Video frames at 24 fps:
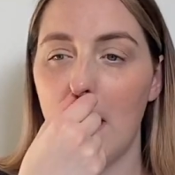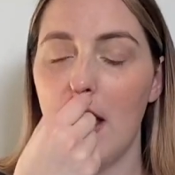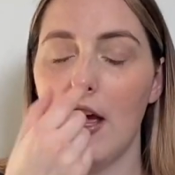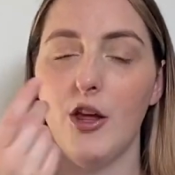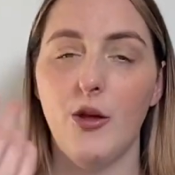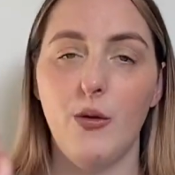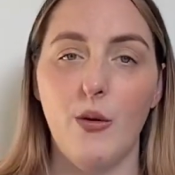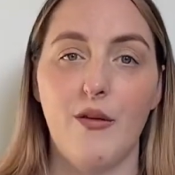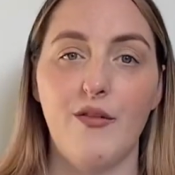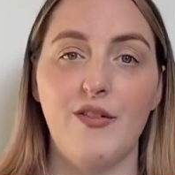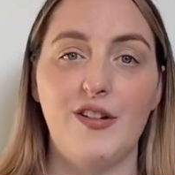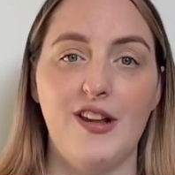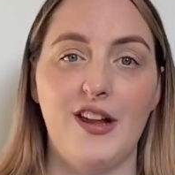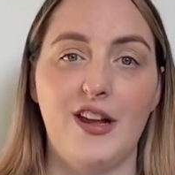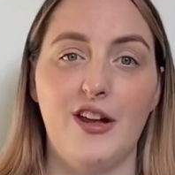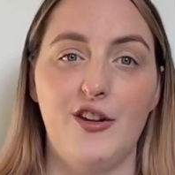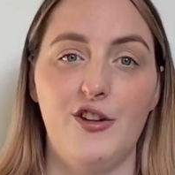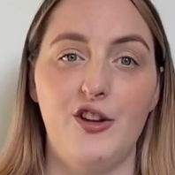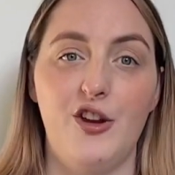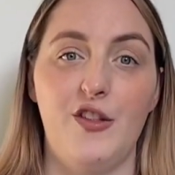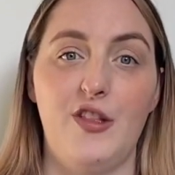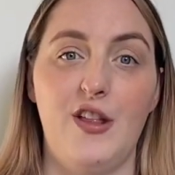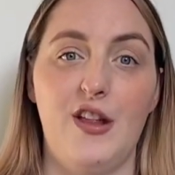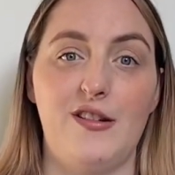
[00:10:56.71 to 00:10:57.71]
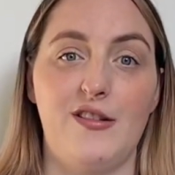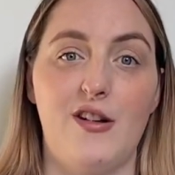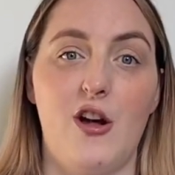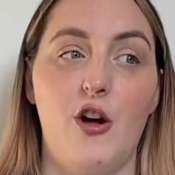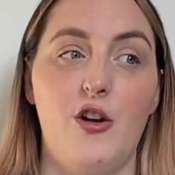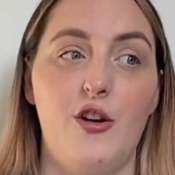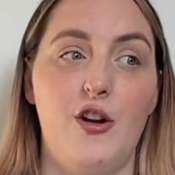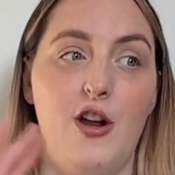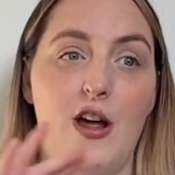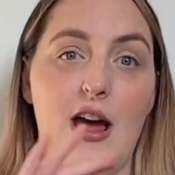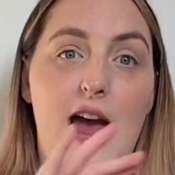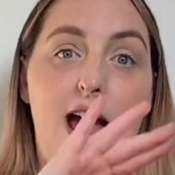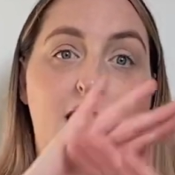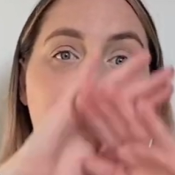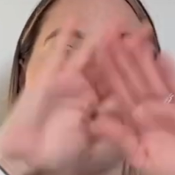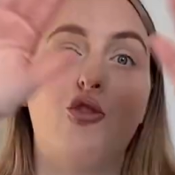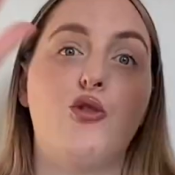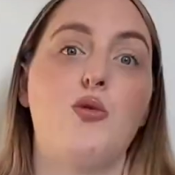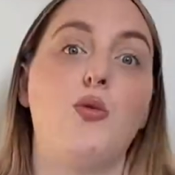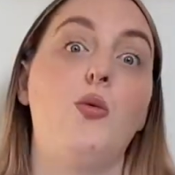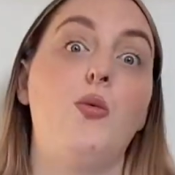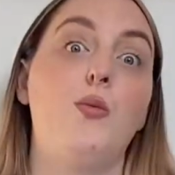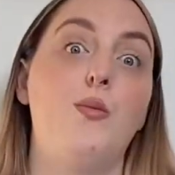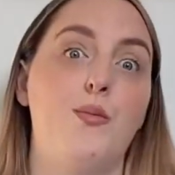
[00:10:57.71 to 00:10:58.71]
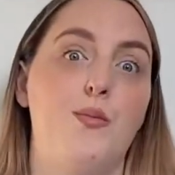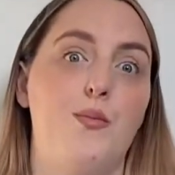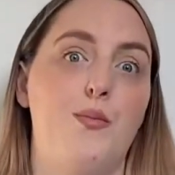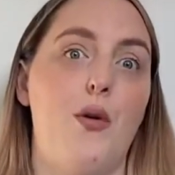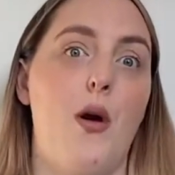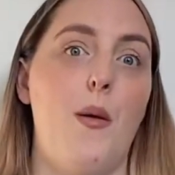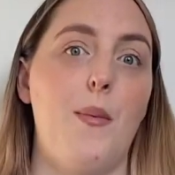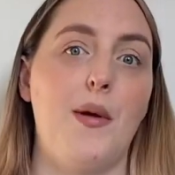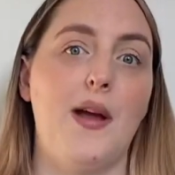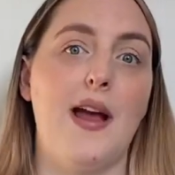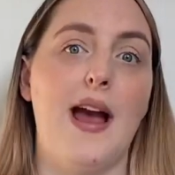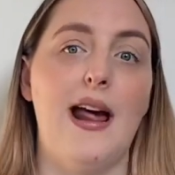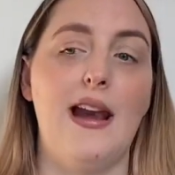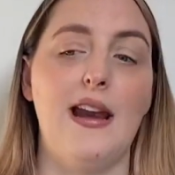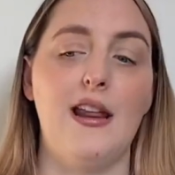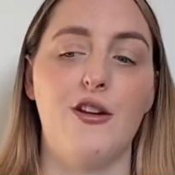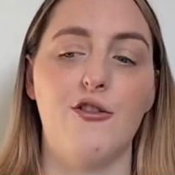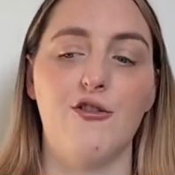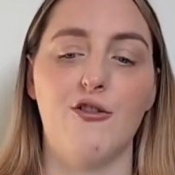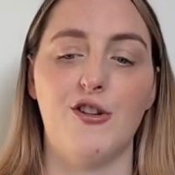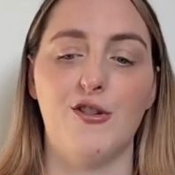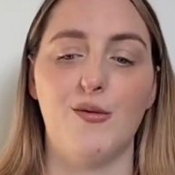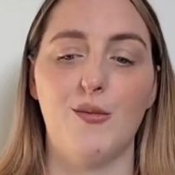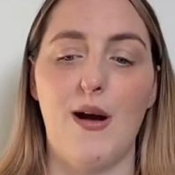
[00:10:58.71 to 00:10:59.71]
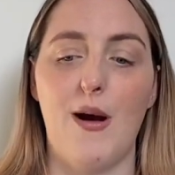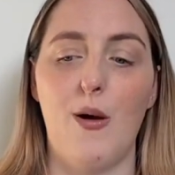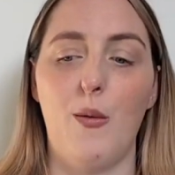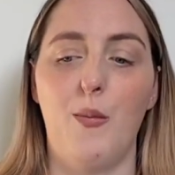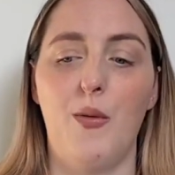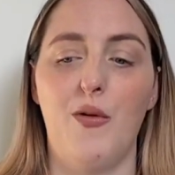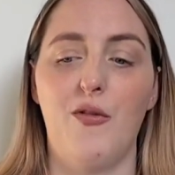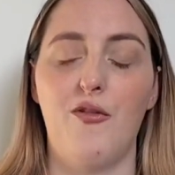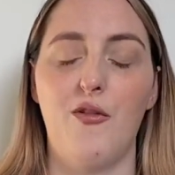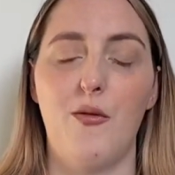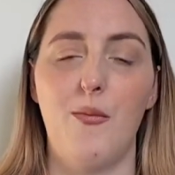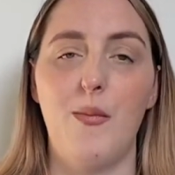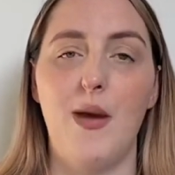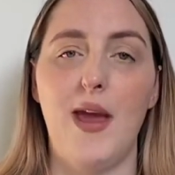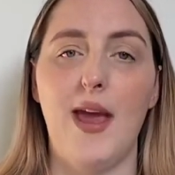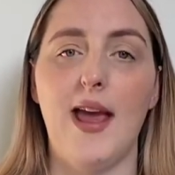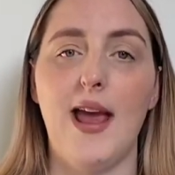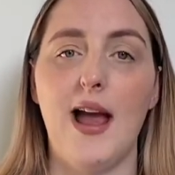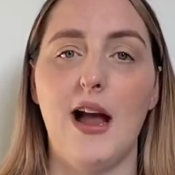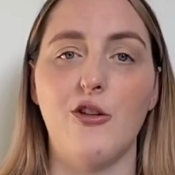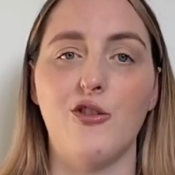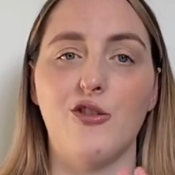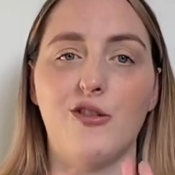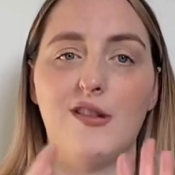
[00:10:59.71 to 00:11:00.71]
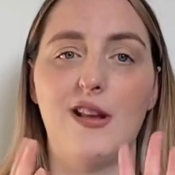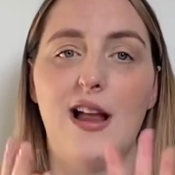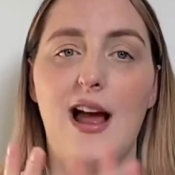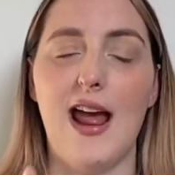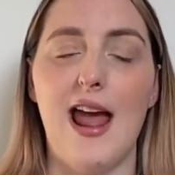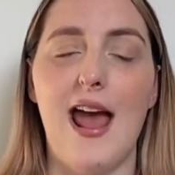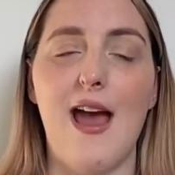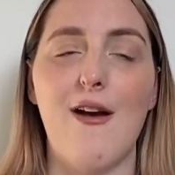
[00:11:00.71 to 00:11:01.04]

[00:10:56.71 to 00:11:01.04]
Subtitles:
You obviously can do this on an actual proper calendar as well, but for me, I just like